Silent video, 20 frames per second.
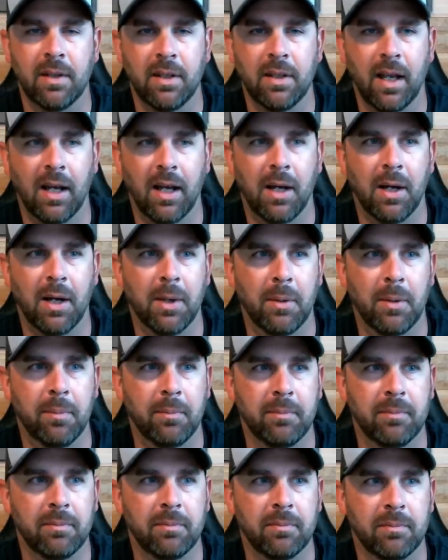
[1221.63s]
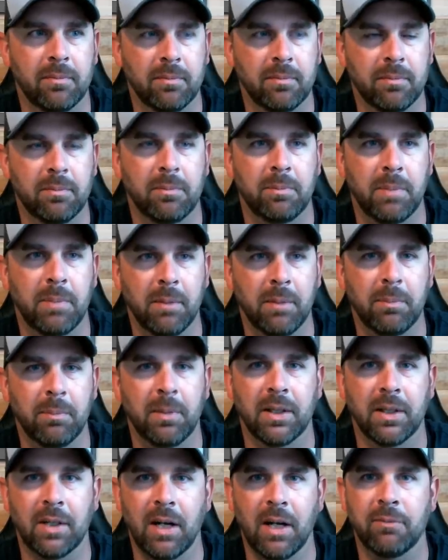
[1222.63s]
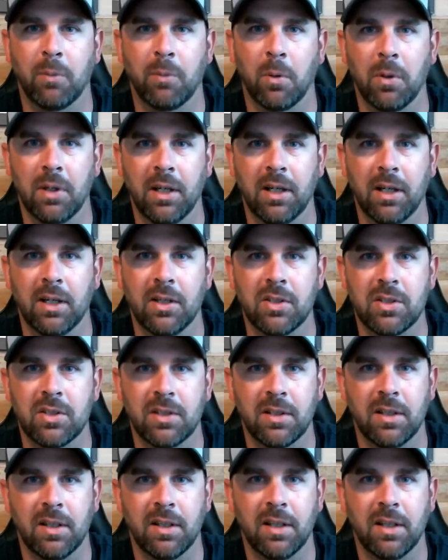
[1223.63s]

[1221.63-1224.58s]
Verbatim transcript: Um, been been a great four years.